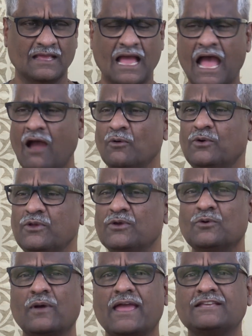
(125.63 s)
How do
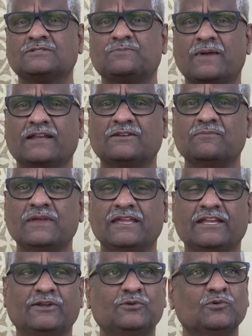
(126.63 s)
you expect
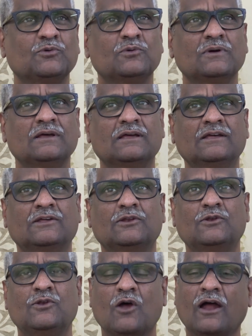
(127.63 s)
me to
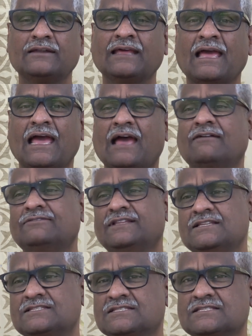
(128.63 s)
not have
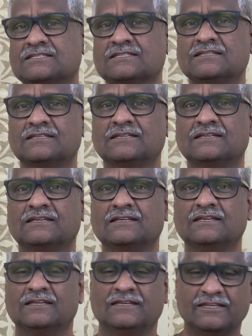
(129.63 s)
this,
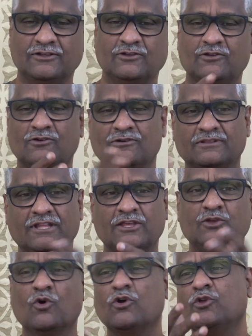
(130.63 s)
the
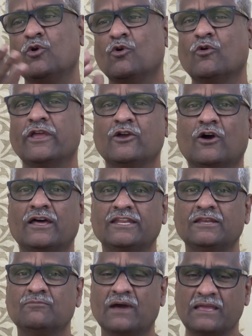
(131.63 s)
yo-yo going on
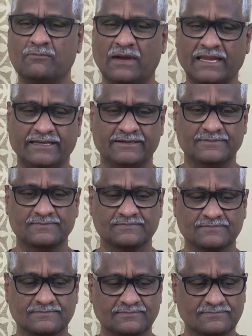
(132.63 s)
in my mind?
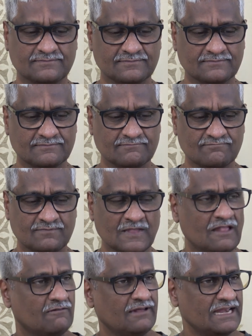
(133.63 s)

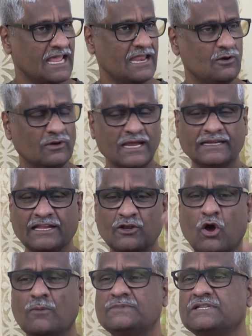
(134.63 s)
When I look at an
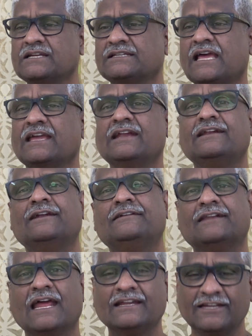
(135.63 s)
object, I get
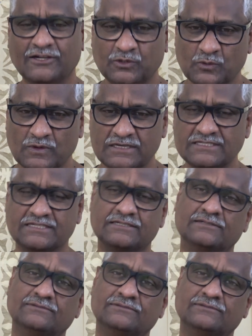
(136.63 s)
attracted towards it.